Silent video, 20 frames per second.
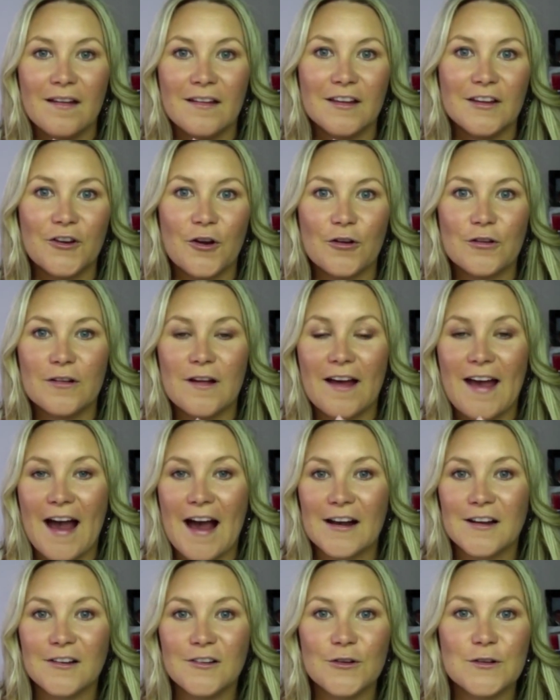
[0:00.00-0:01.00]
you know,
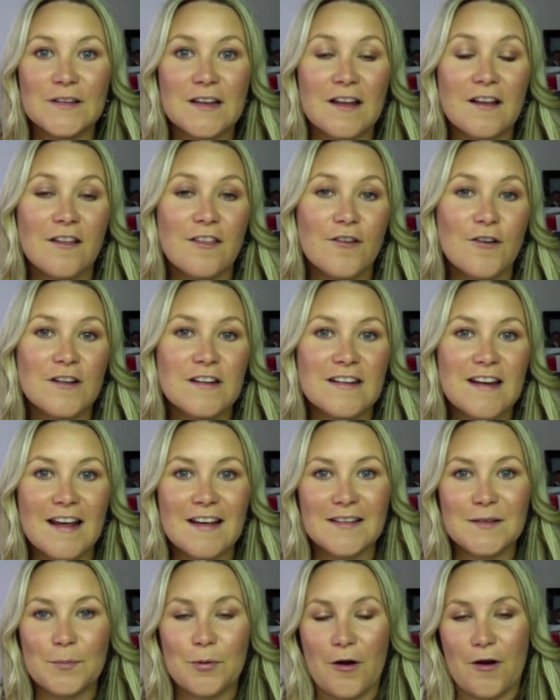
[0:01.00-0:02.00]
how to lose it in 30
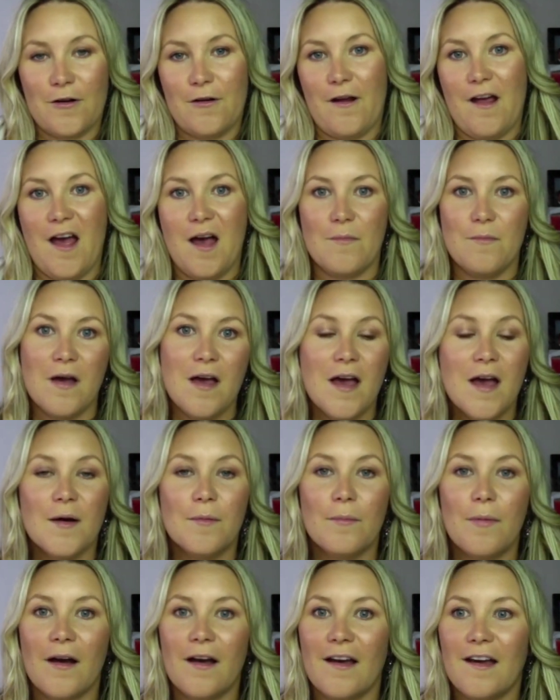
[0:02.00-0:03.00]
days program,
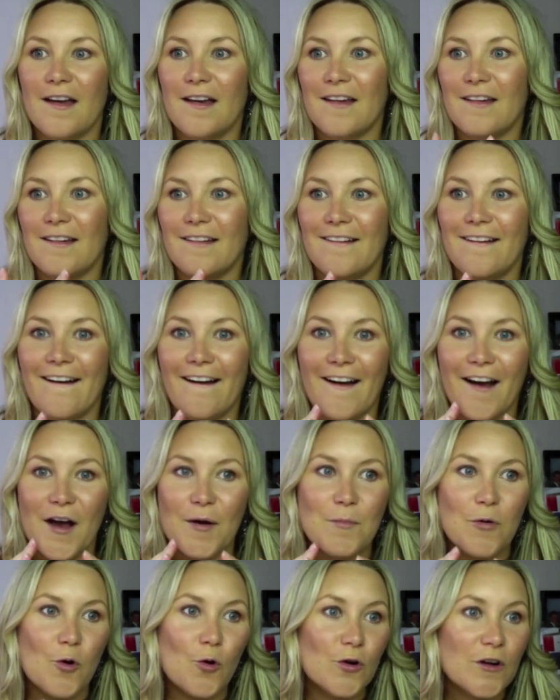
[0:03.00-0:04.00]
my
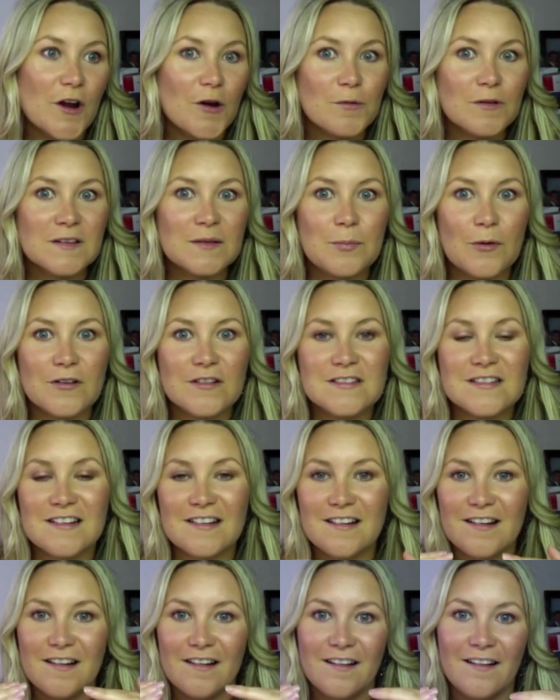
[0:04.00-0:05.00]

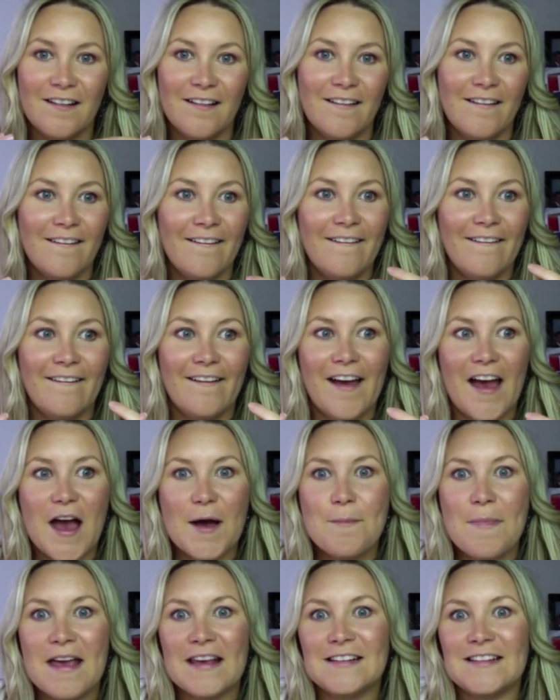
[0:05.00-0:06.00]
autoresponder
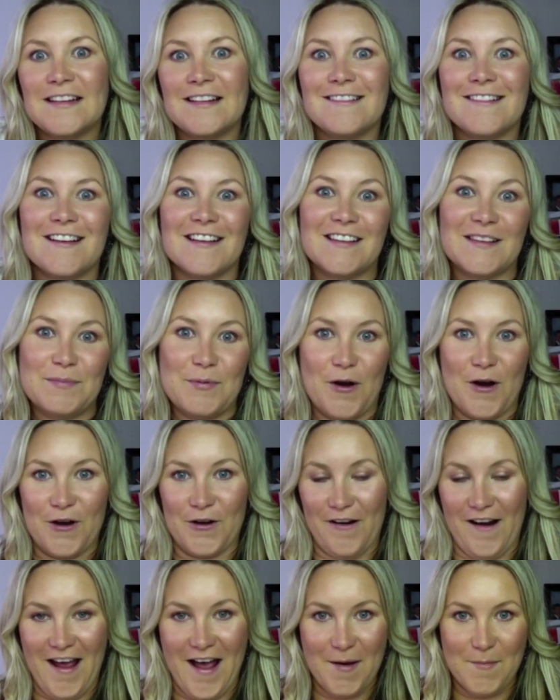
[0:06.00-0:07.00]
amazingness
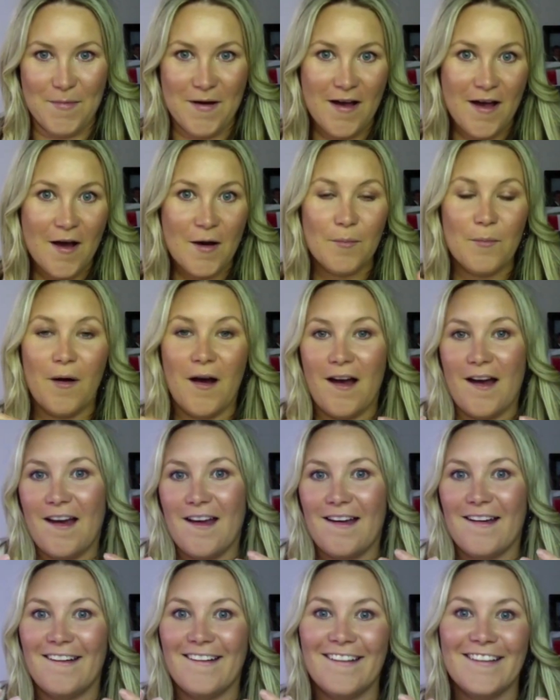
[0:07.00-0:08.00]
program,
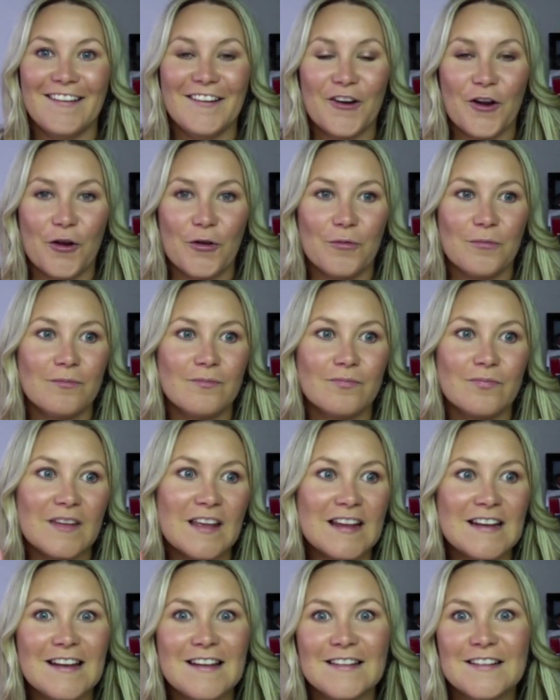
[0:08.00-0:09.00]
my, you know,
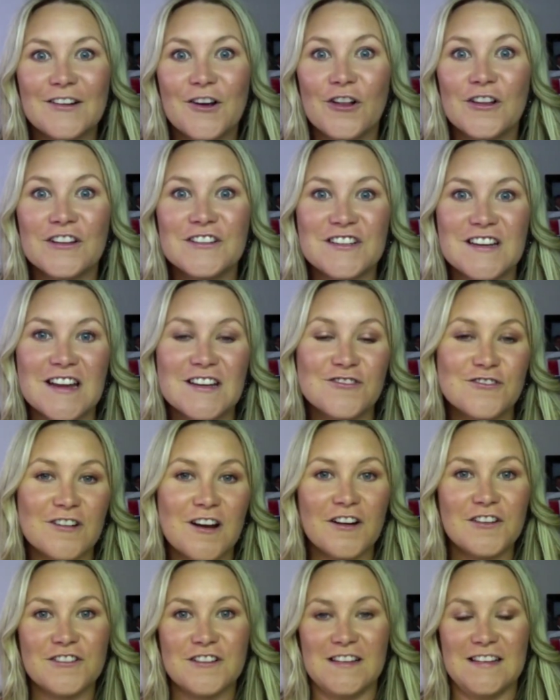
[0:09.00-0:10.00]
kinesiology
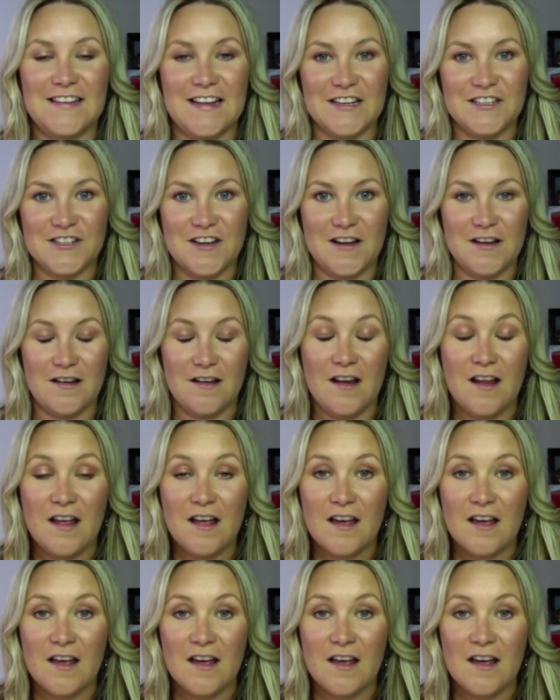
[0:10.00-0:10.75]
introduction session.